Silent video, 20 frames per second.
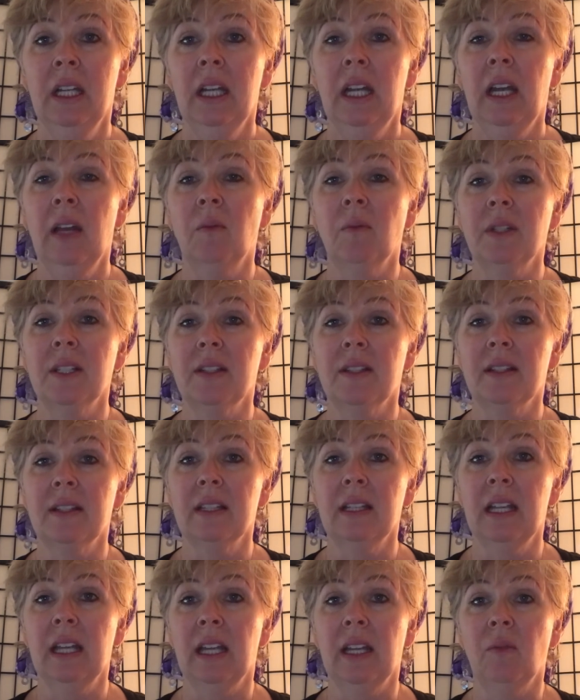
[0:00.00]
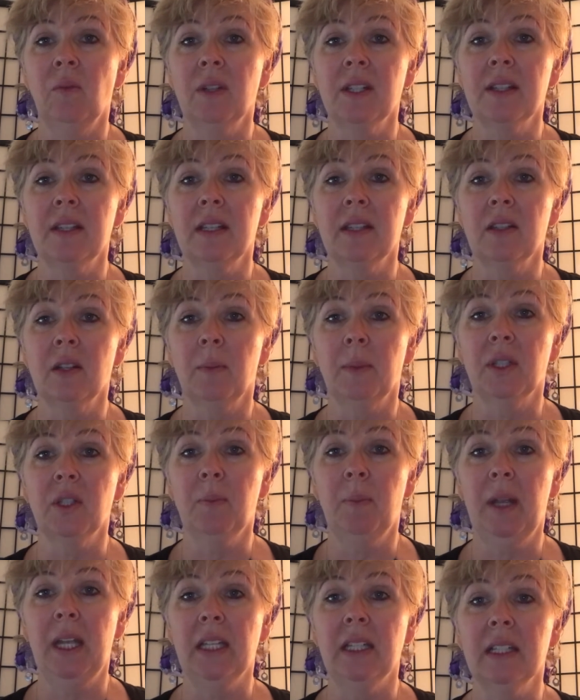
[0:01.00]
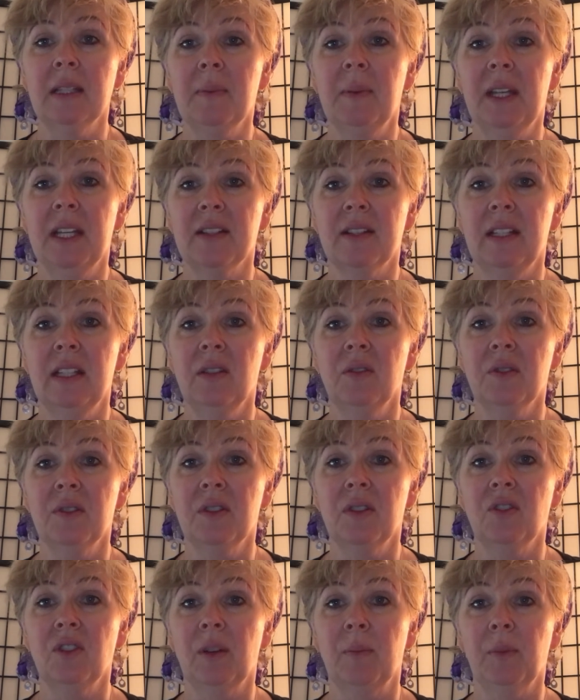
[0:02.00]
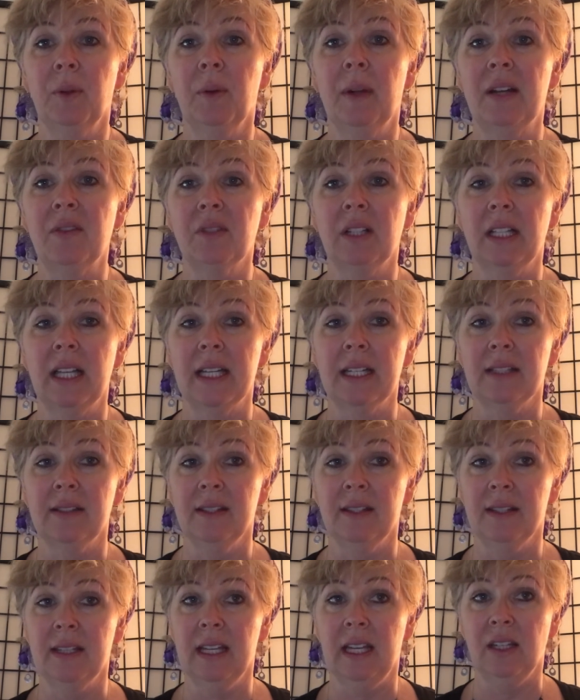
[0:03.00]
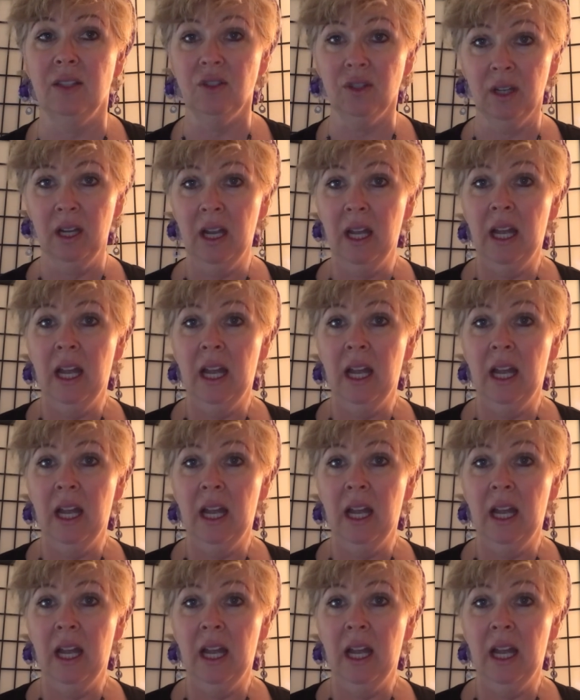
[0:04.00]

and was in so much pain is because he used to jump around a lot on the stage,